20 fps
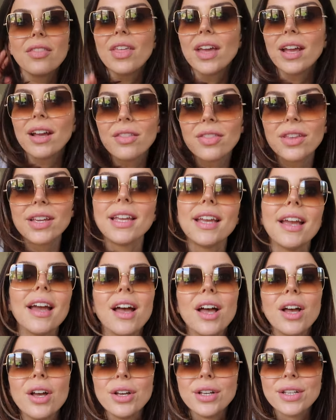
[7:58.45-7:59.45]
They are the
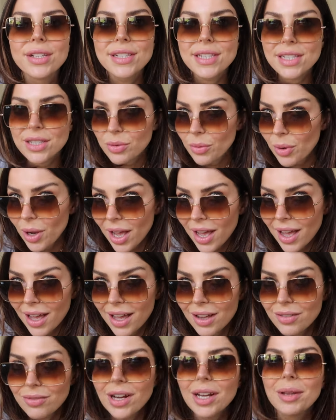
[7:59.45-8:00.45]

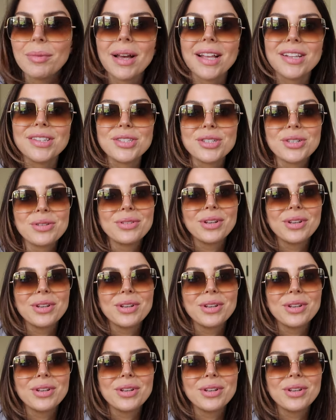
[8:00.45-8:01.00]
square Ray-Bans.